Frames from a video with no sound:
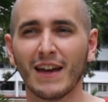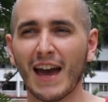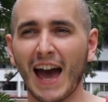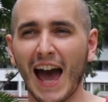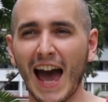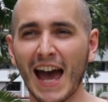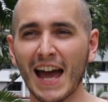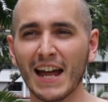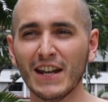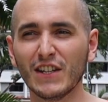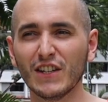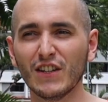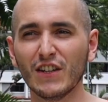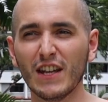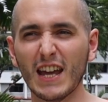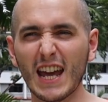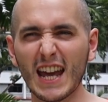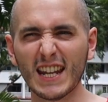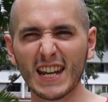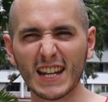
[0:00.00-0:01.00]
And
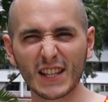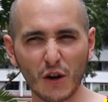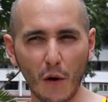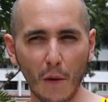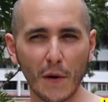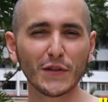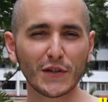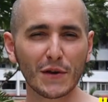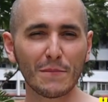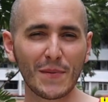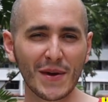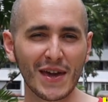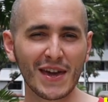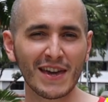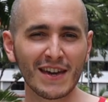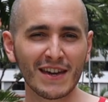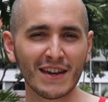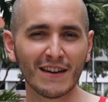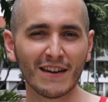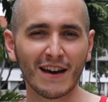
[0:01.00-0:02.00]
it is going to
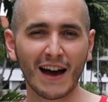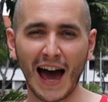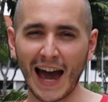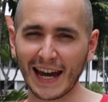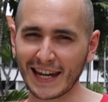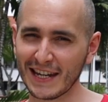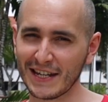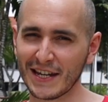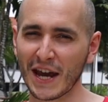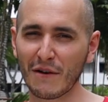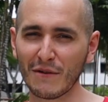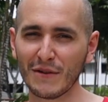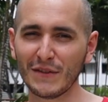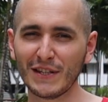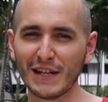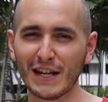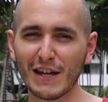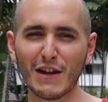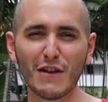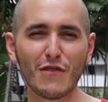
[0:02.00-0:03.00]
be, I can
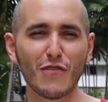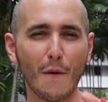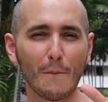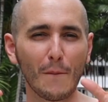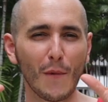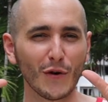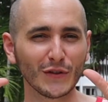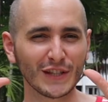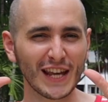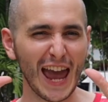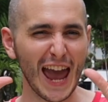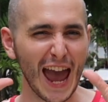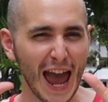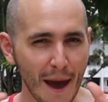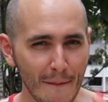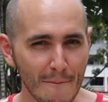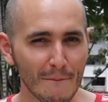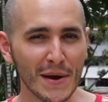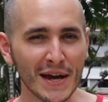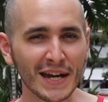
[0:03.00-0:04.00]
guarantee, the most
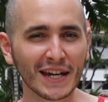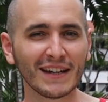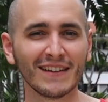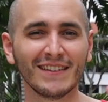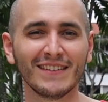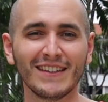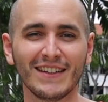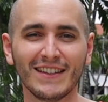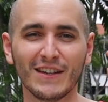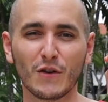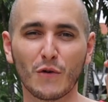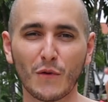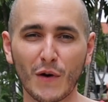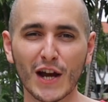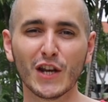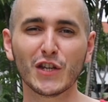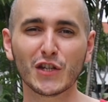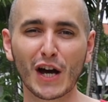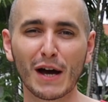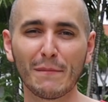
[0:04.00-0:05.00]
epic
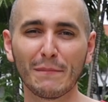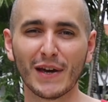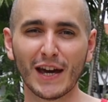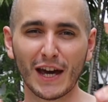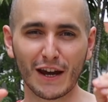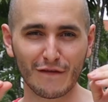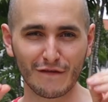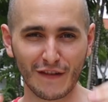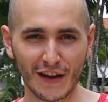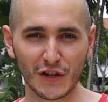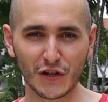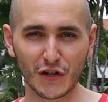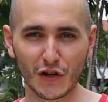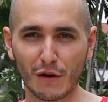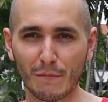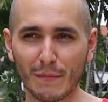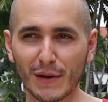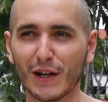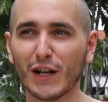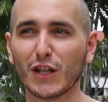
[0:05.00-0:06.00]
Kway Chap
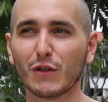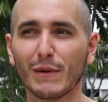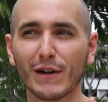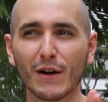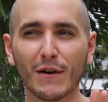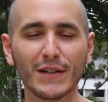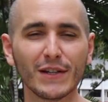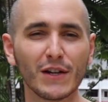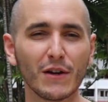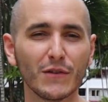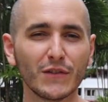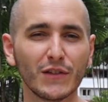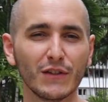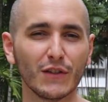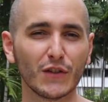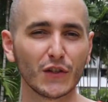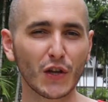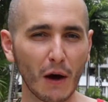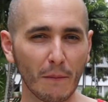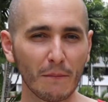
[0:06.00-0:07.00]
adventure because we're going to go to
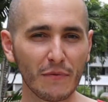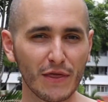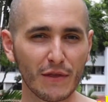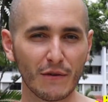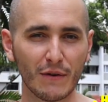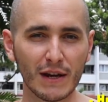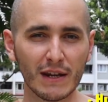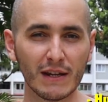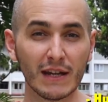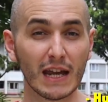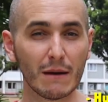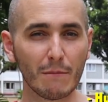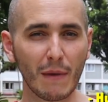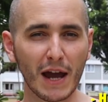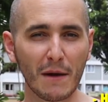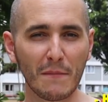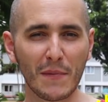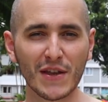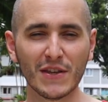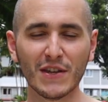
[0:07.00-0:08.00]
the top 3, in
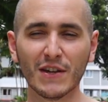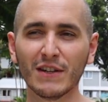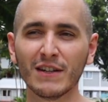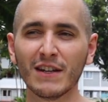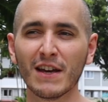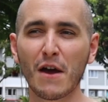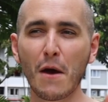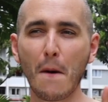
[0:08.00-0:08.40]
my opinion,